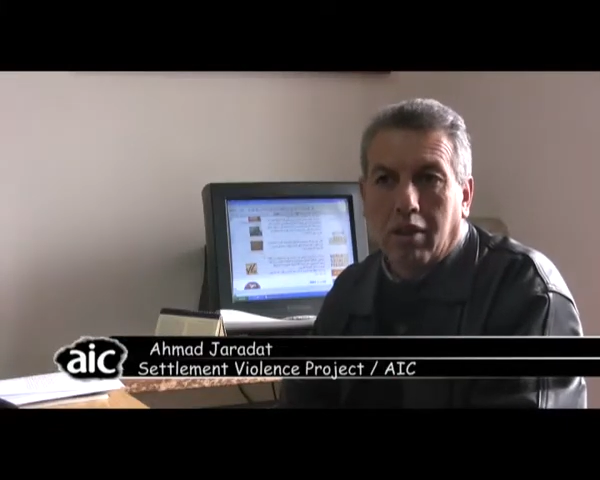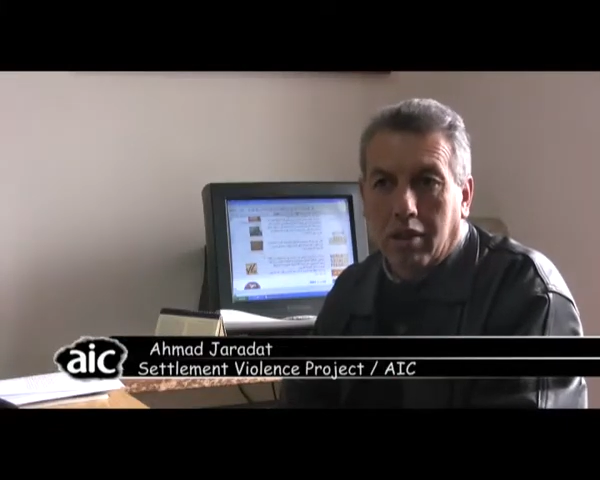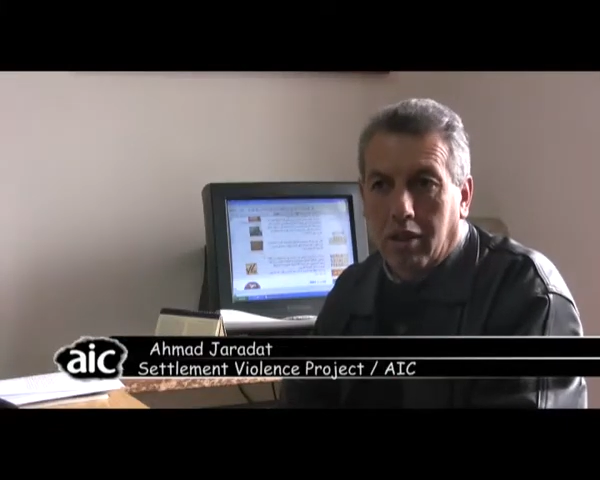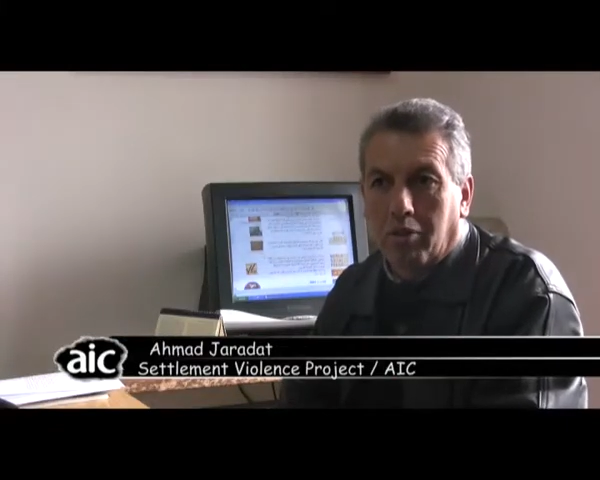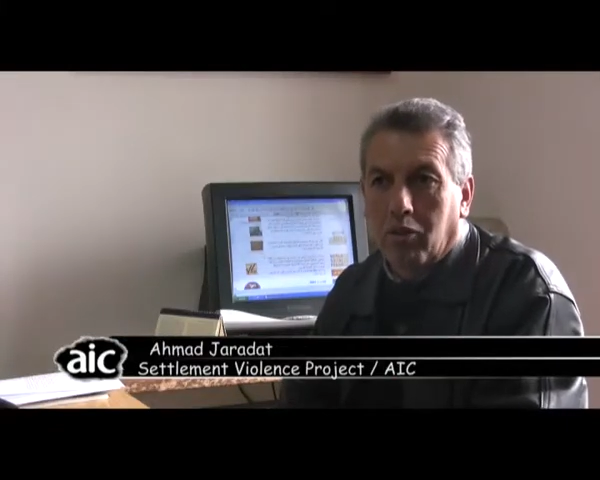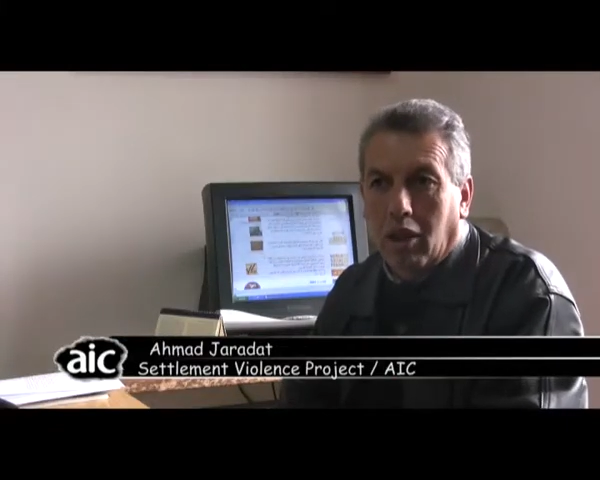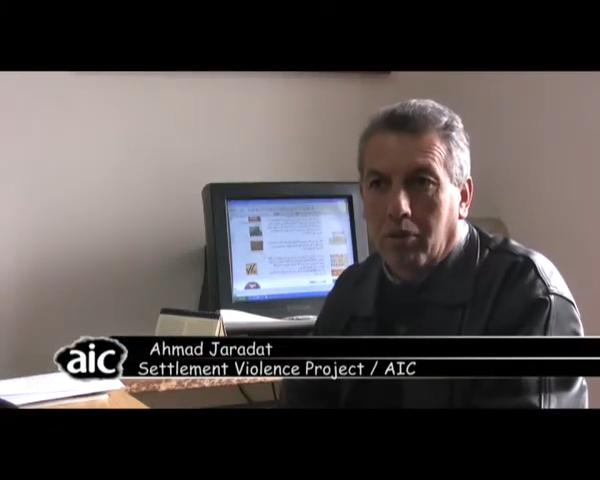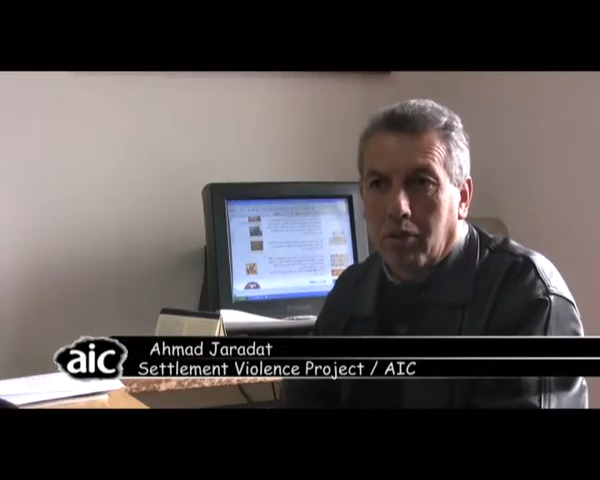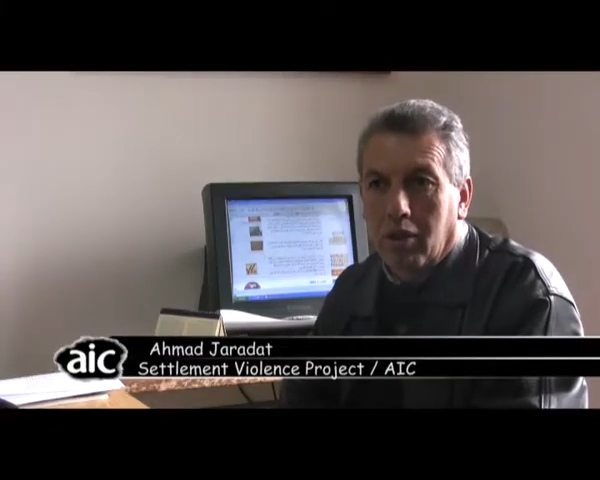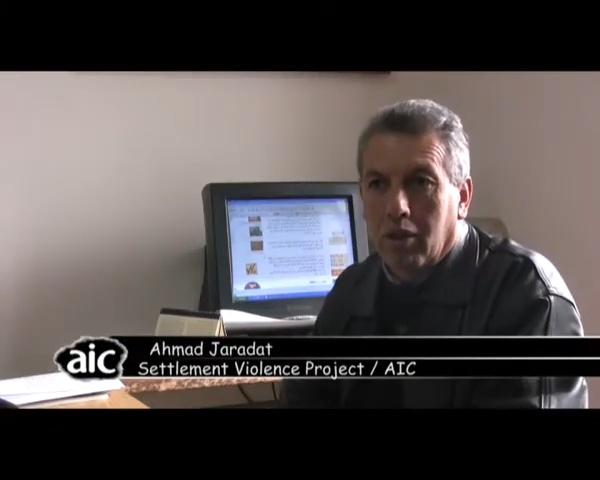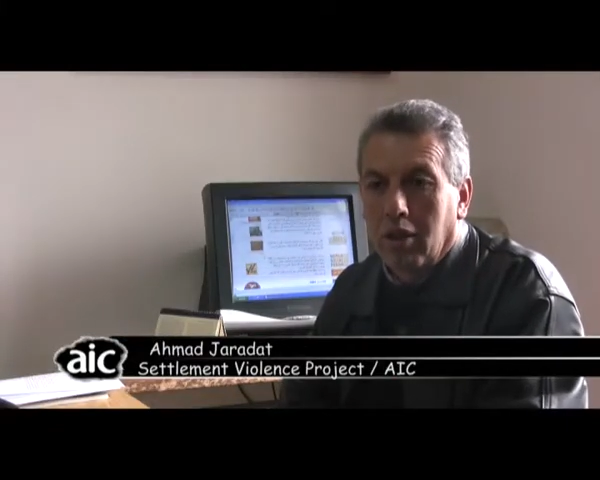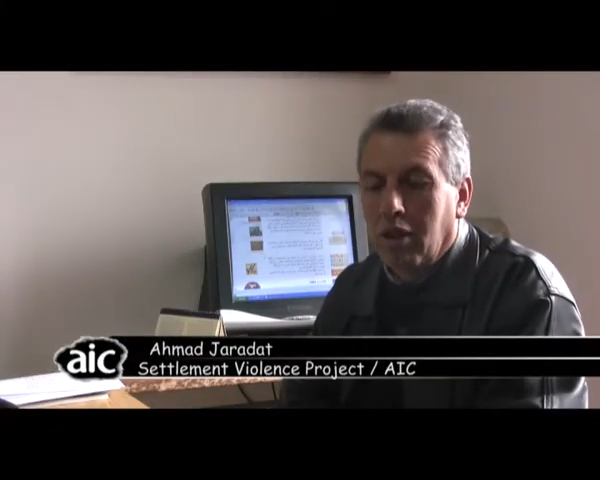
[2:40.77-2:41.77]

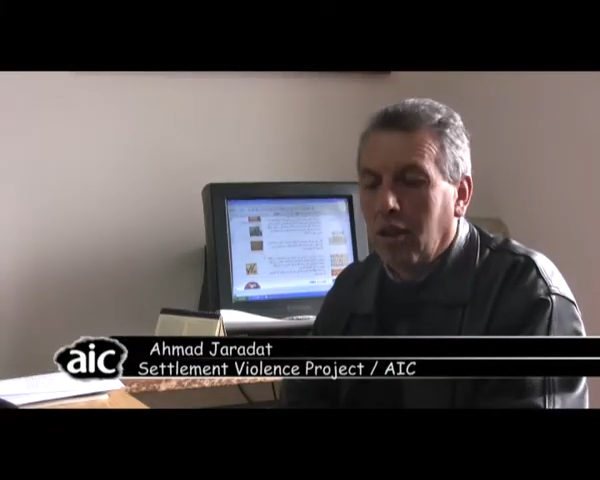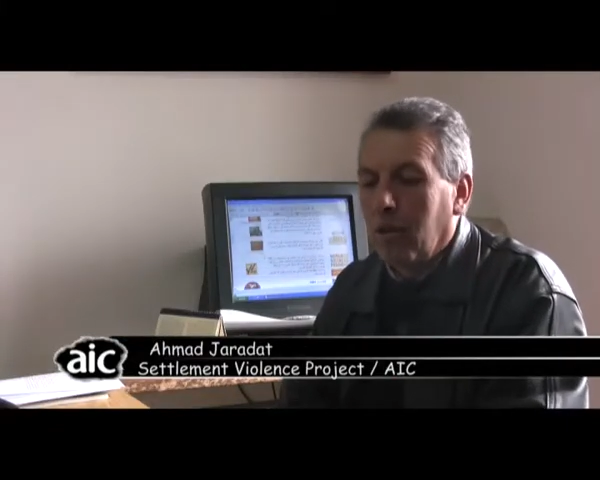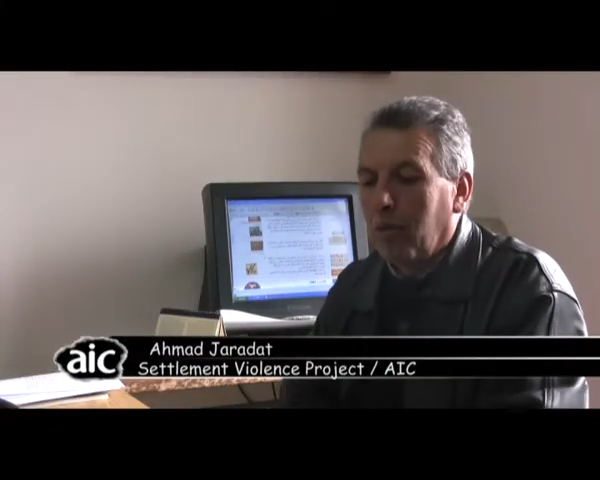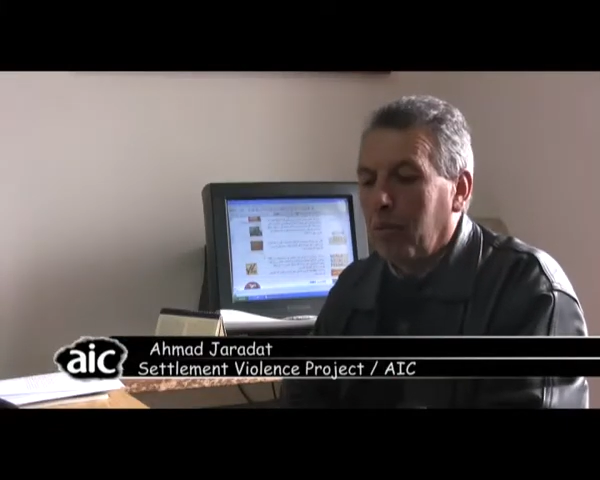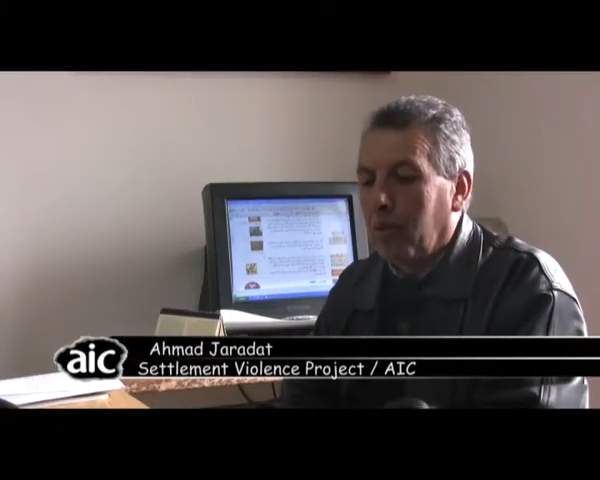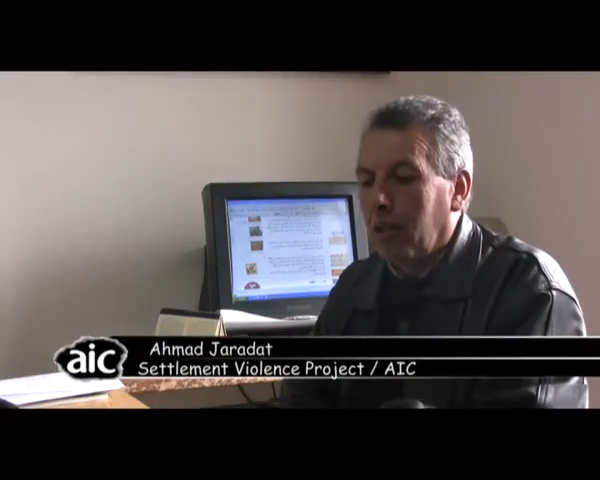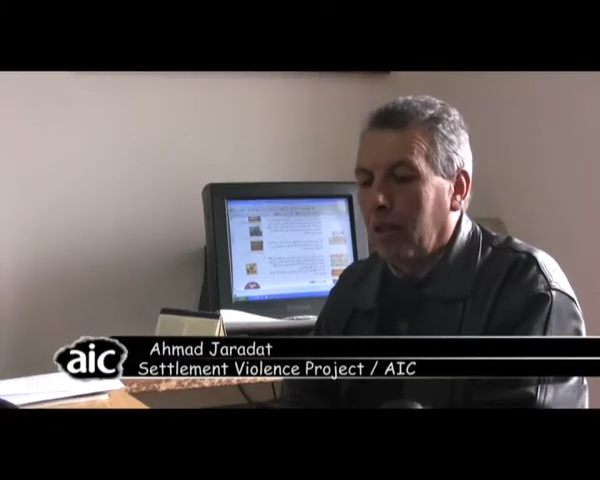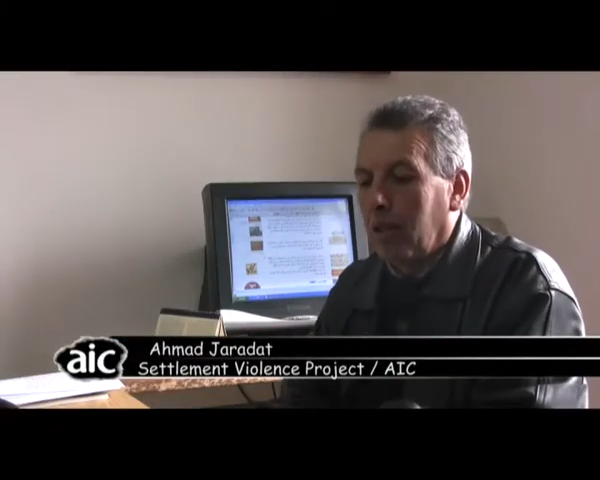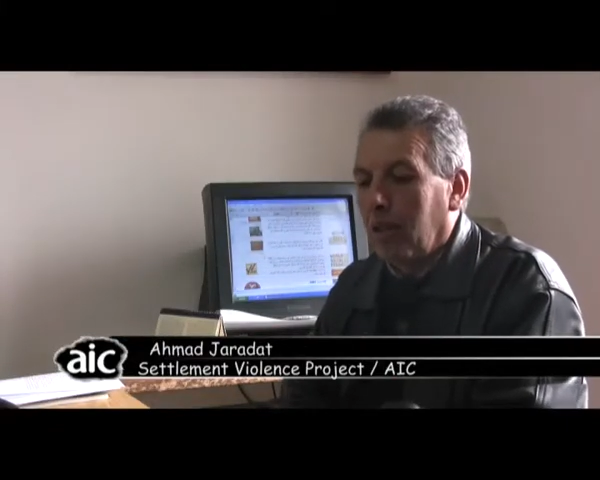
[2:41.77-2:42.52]
sometimes, but